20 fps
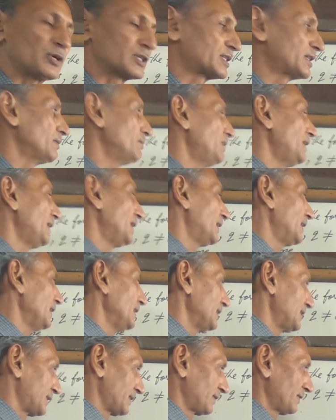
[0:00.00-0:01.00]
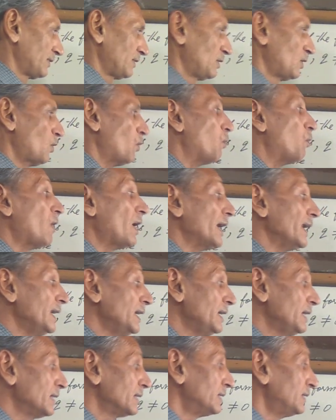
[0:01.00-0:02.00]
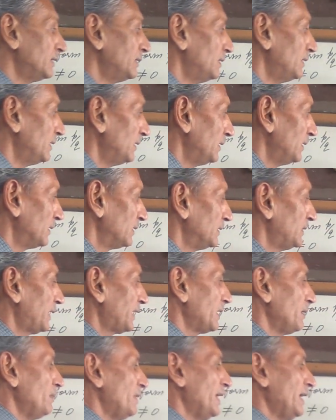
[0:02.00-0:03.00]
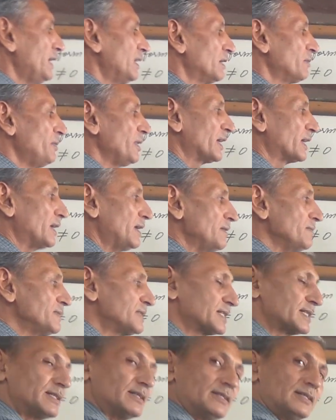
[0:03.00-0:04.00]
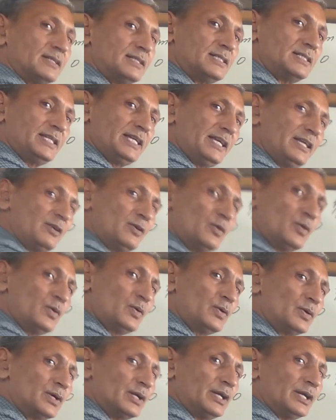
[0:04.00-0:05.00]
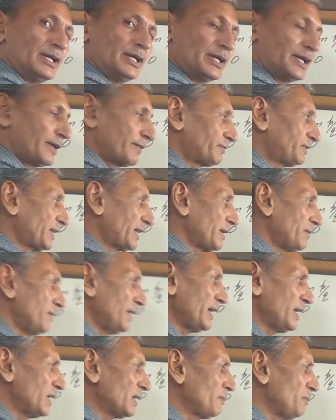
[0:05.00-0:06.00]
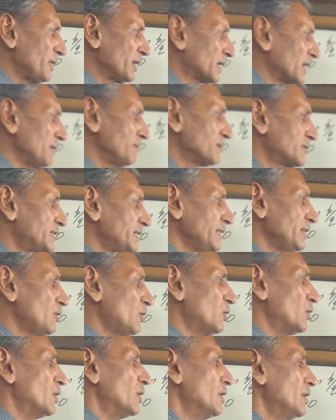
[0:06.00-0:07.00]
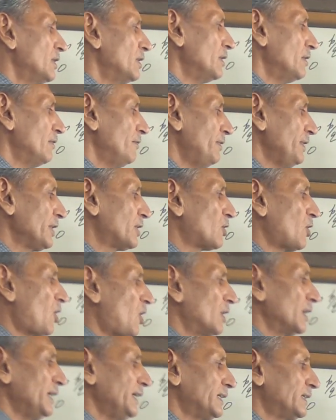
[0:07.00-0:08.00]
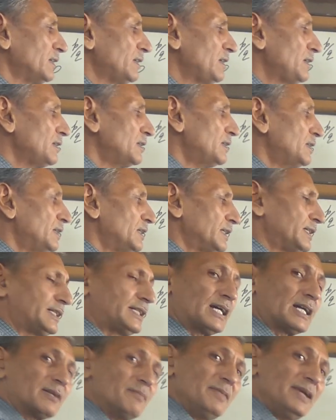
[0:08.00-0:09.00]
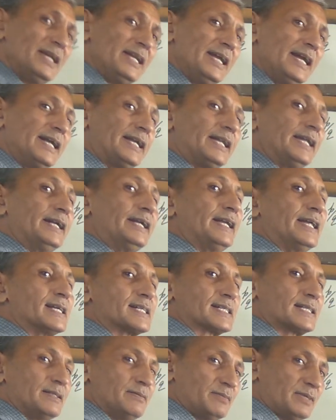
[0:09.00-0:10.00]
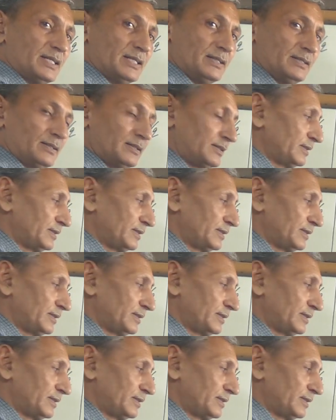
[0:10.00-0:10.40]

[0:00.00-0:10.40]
possibilities. One, the remainder becomes 0. If the remainder becomes 0, we call it a terminating decimal.